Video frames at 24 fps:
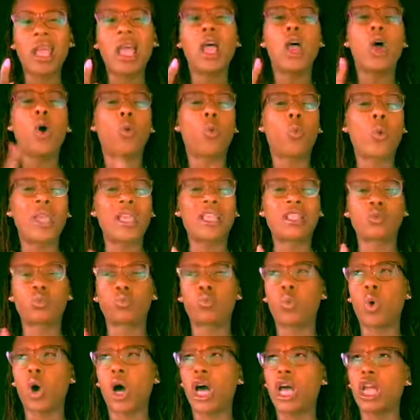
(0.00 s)
weeks
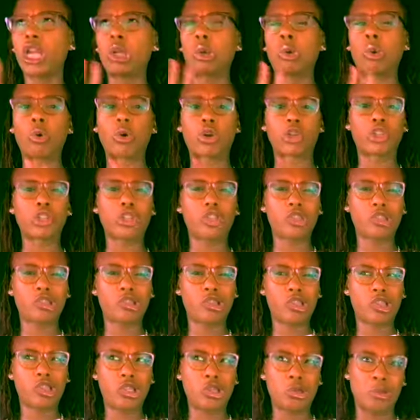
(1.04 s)
1 or
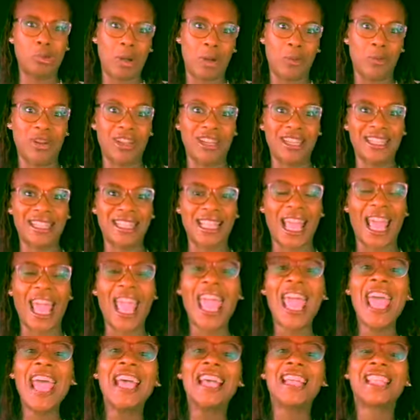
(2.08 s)
2, I want to say.
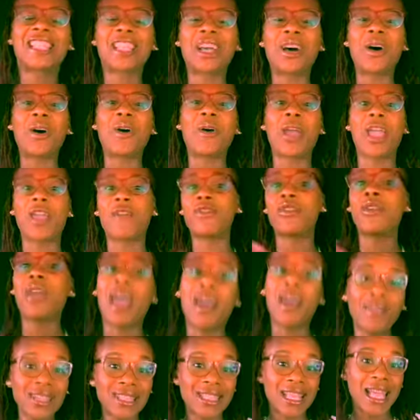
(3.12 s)
So if you
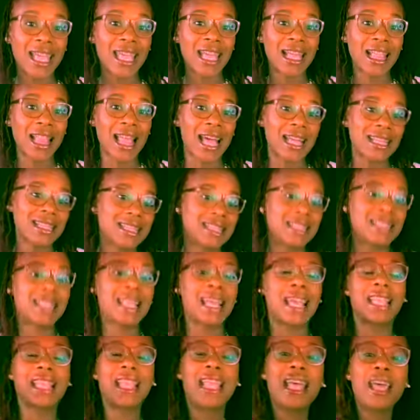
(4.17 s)
haven't taken classes,
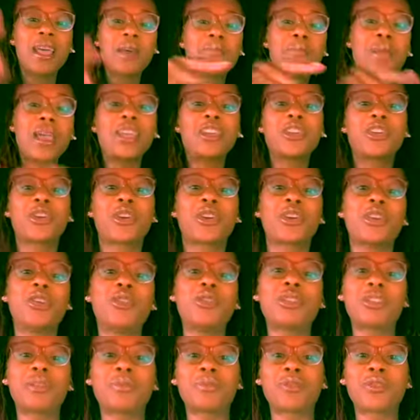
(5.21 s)
then make sure you
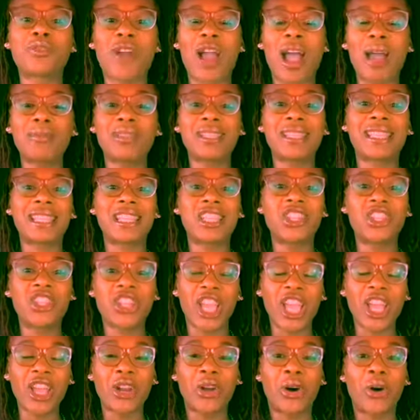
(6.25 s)
subscribe to this
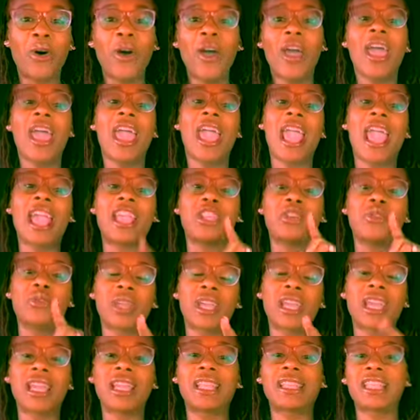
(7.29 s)
channel and you can
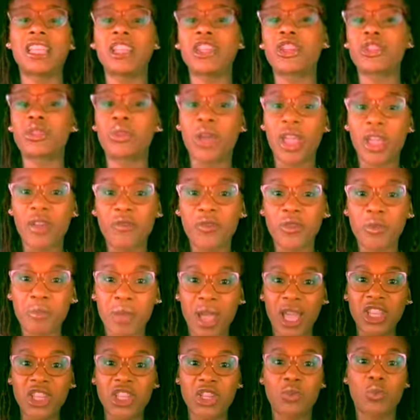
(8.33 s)
get additional
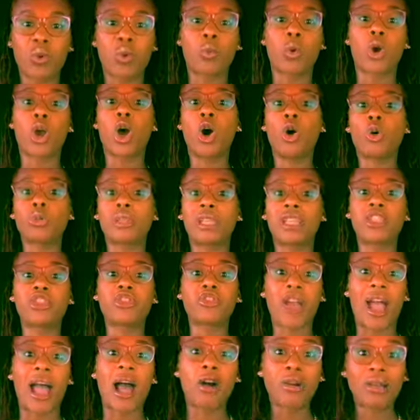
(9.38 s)
information when we're holding
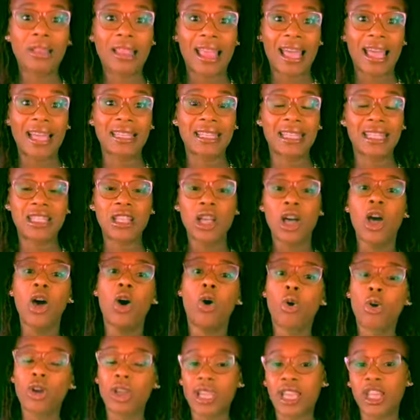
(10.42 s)
trial classes
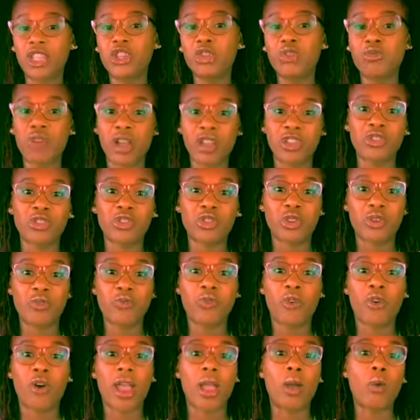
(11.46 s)
or get you registered
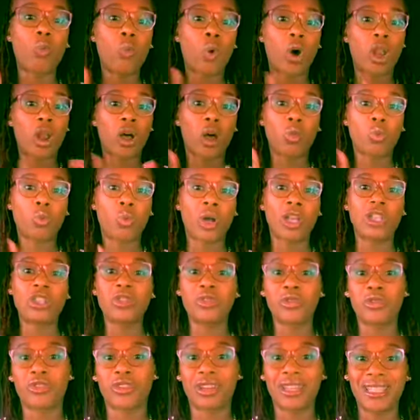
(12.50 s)
for a one-on-one
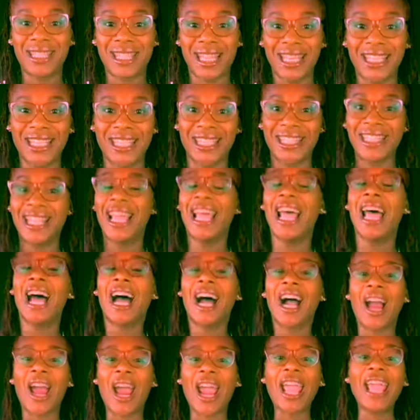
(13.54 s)
tutoring session.
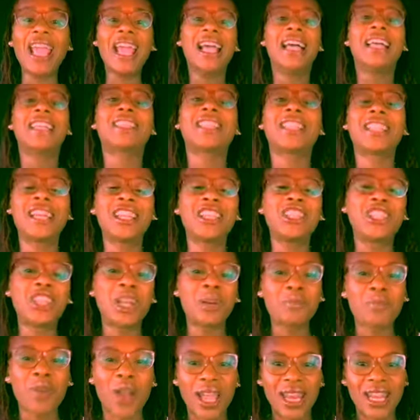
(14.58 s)
All right, so let's
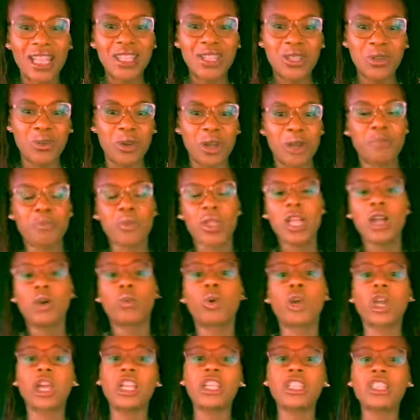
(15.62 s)
jump right into it. We're
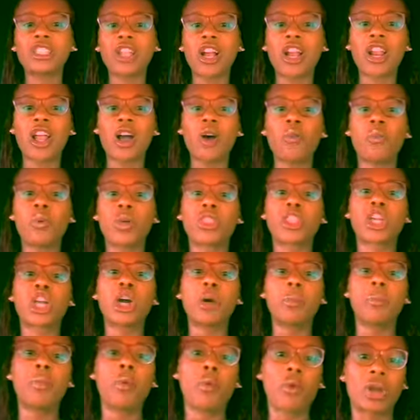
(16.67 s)
going to start off with good
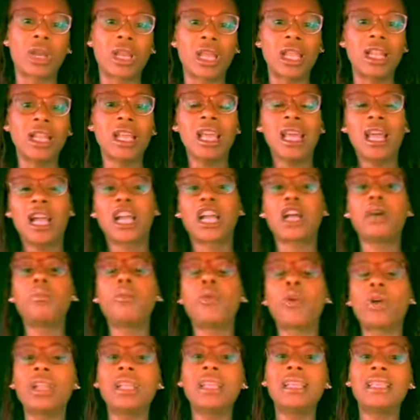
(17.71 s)
morning. Good
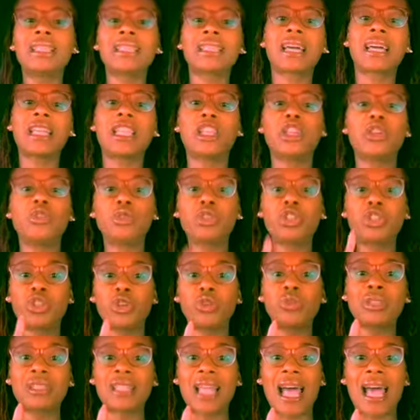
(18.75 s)
morning is going to use 2
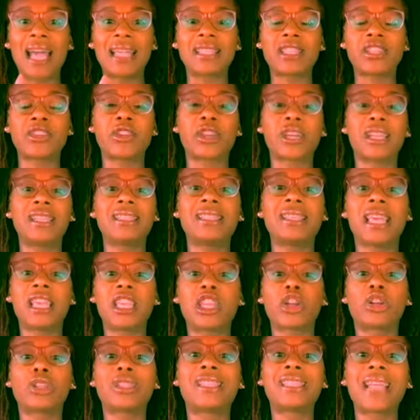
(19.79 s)
signs, and you're going to take
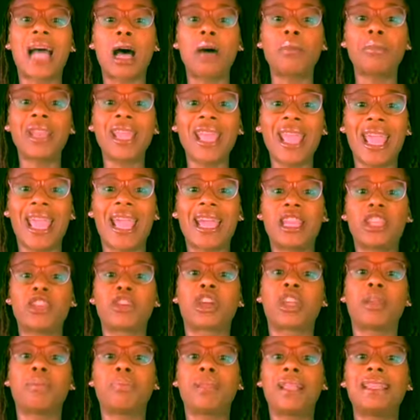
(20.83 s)
your dominant hand, you're
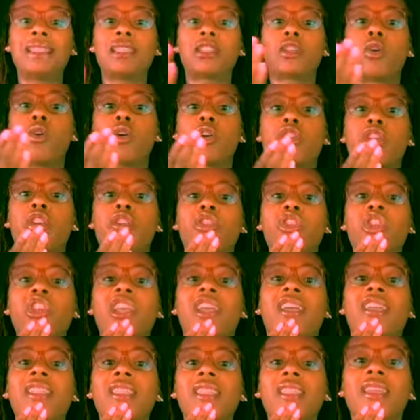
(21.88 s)
going to place it on your
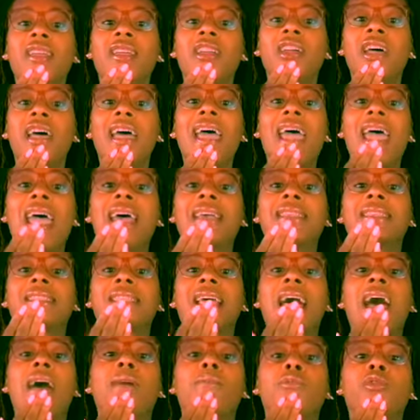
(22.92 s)
chin, as
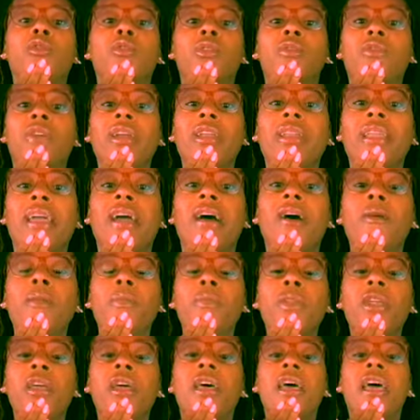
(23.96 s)
I'm doing right now,
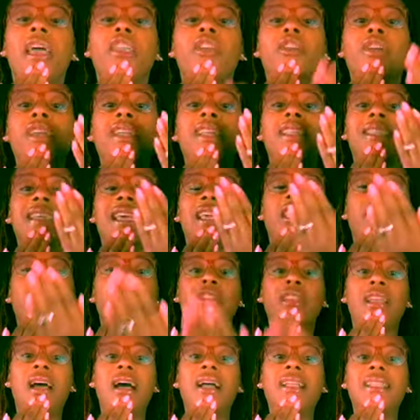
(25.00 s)
and you're going to take your
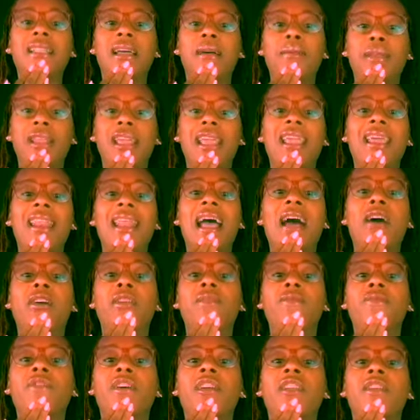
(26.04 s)
non-dominant hand out
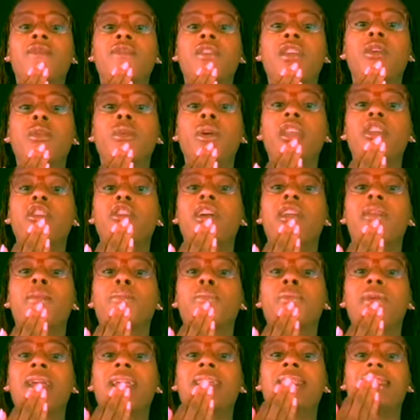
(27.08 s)
in front of you, and you're going to
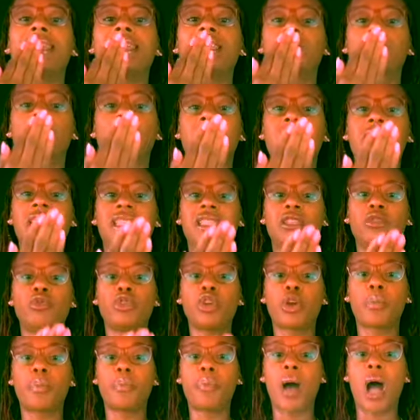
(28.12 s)
bring this one into
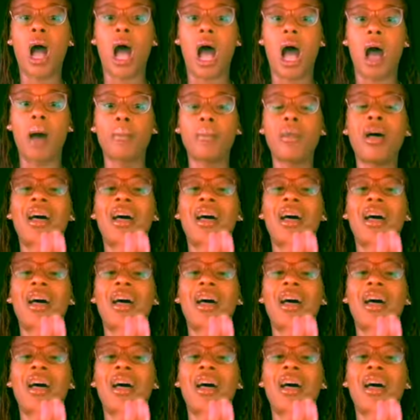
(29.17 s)
your palm.